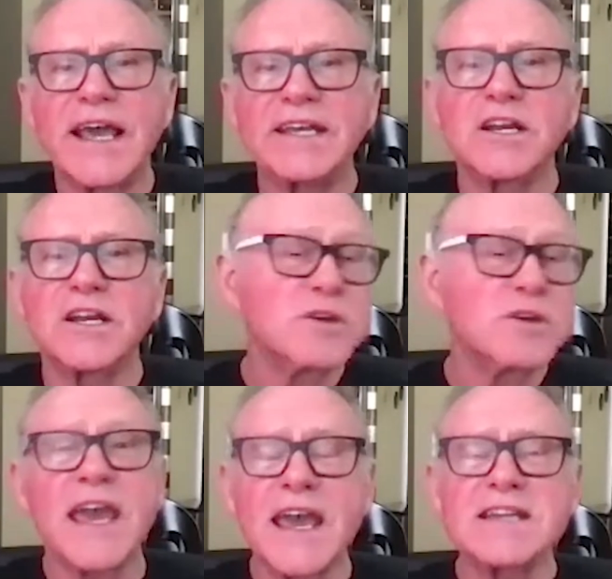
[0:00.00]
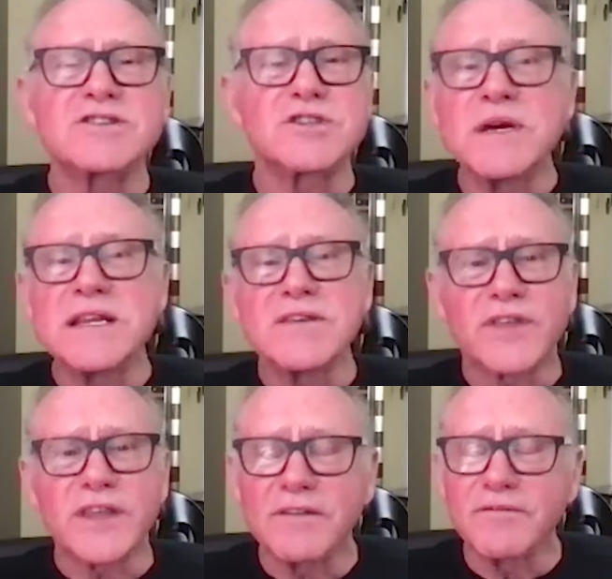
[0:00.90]
and you can't do
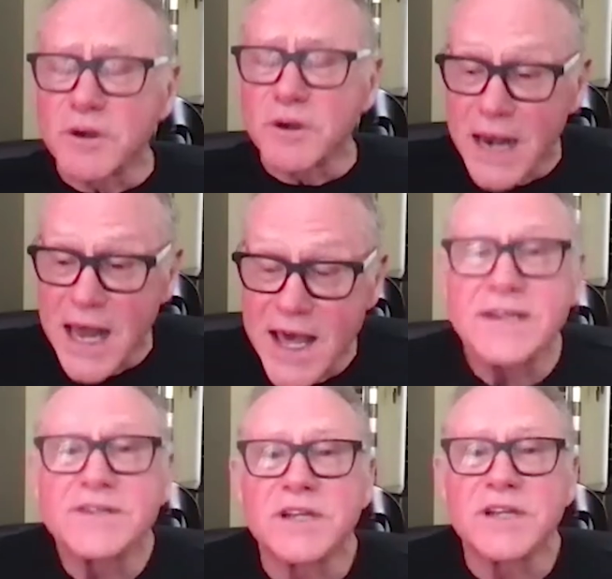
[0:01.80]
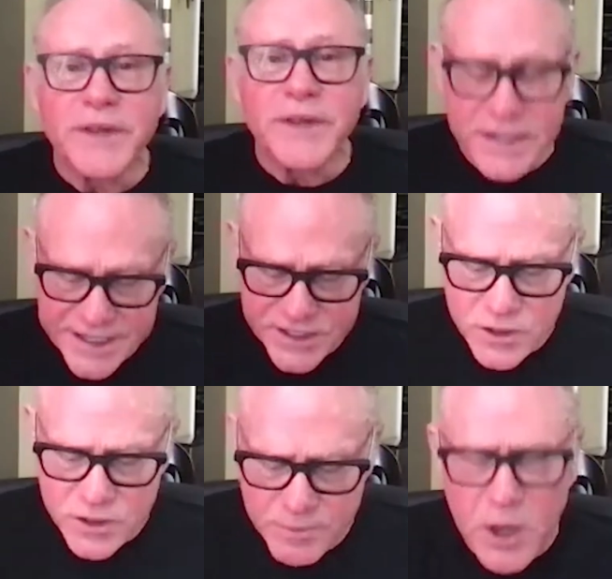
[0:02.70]
anything if you're blind to something. And
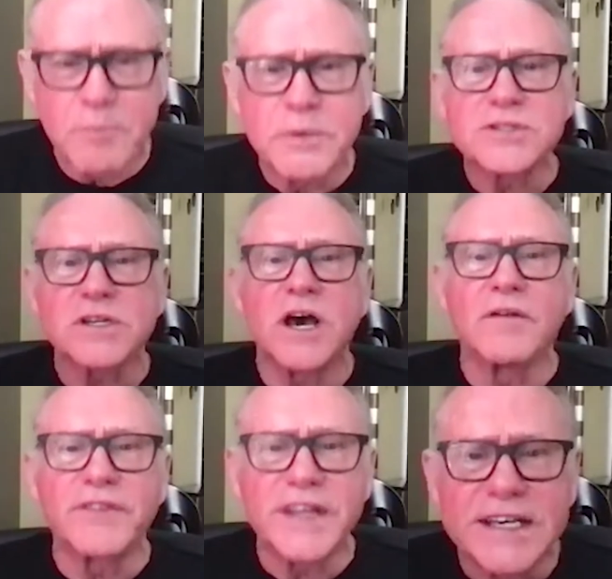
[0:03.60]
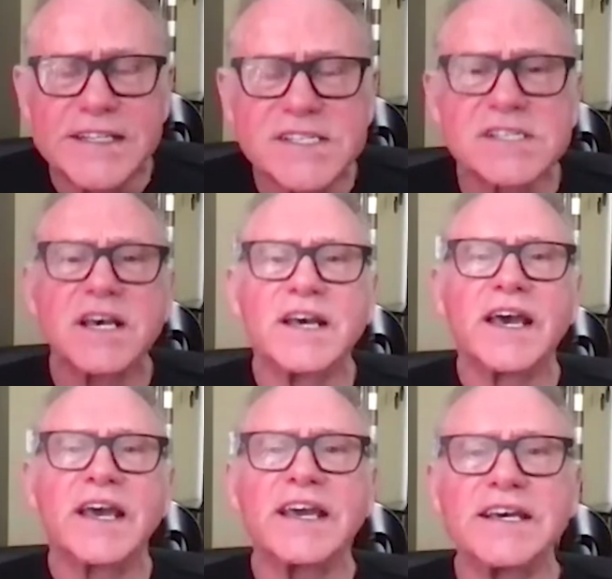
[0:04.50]
so the purpose of this
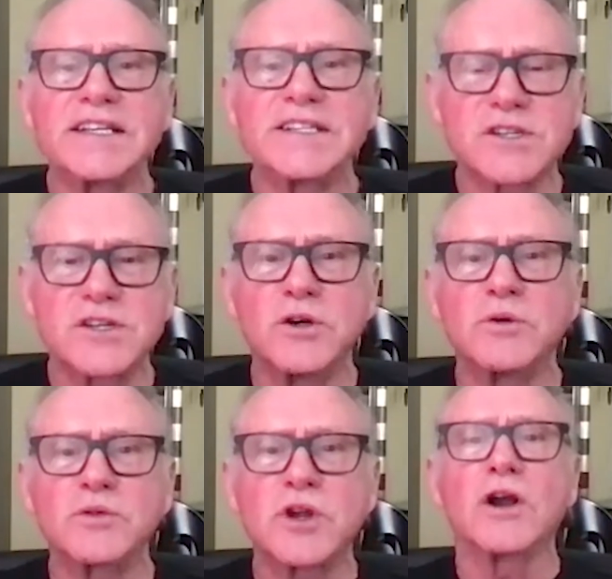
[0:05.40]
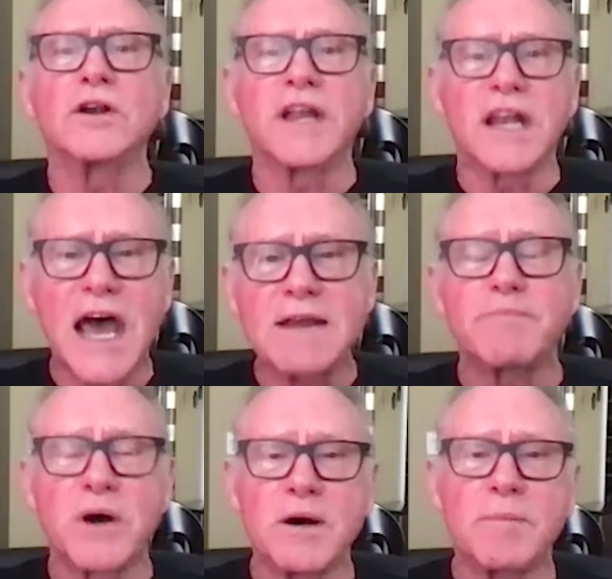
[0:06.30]
is to turn the
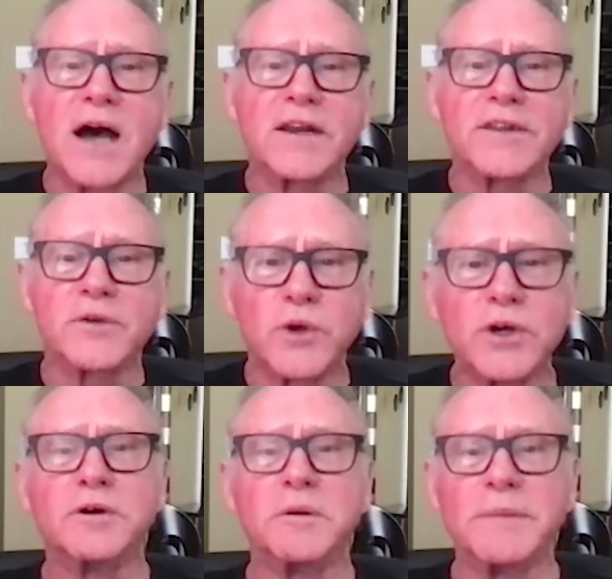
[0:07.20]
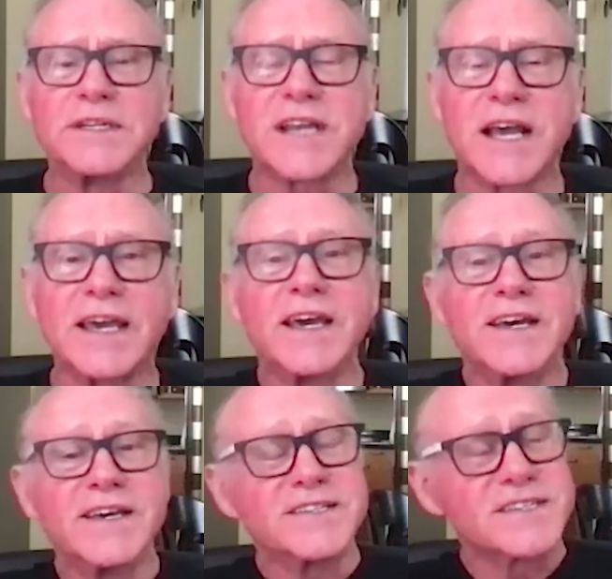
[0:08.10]
light bulb on in the room. And it's like,
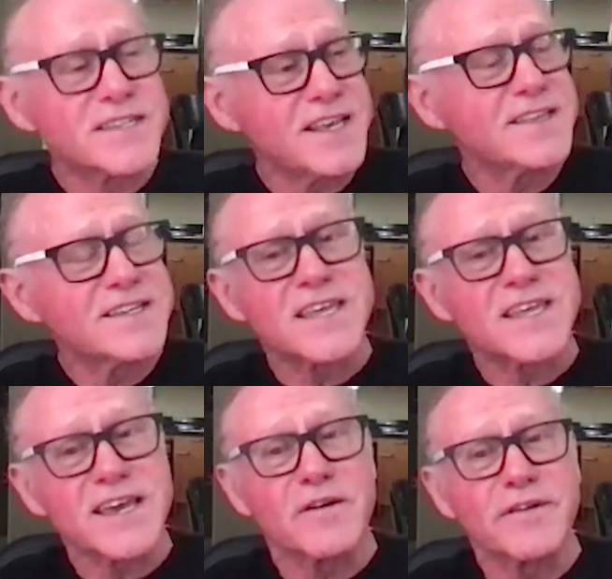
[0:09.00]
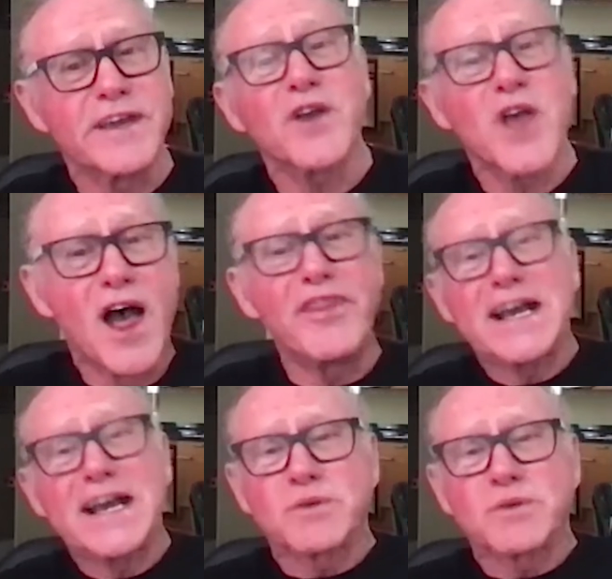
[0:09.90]
see this thing over here?
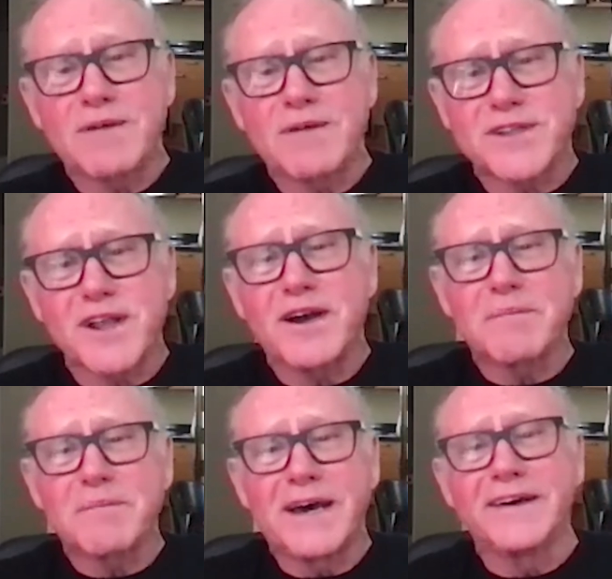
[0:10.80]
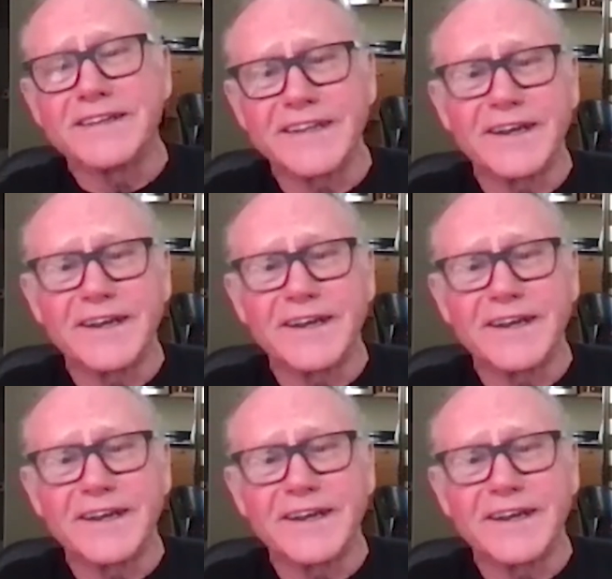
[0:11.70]
That's what I was talking about,